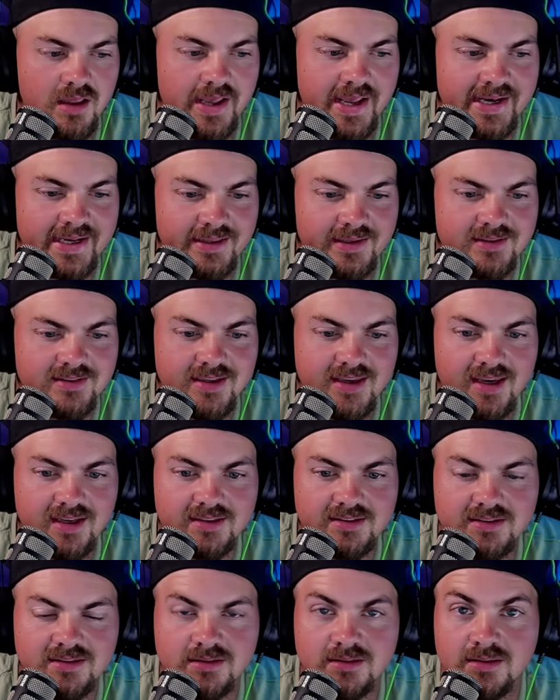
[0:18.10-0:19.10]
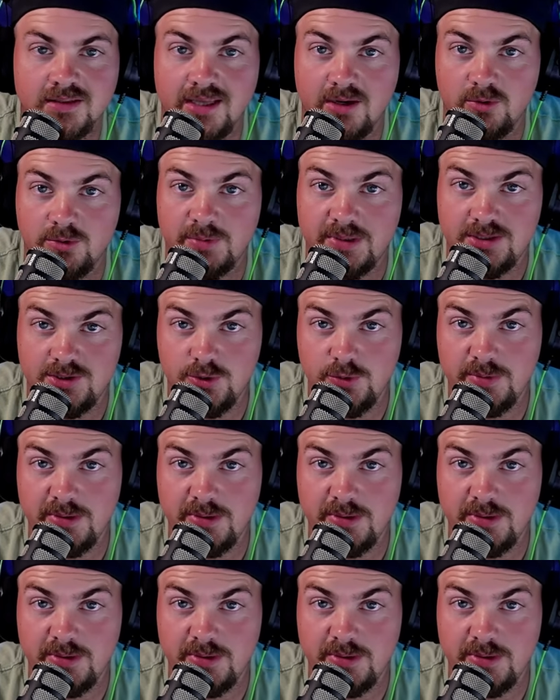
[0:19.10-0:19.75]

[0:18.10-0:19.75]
And in this case, that would be Two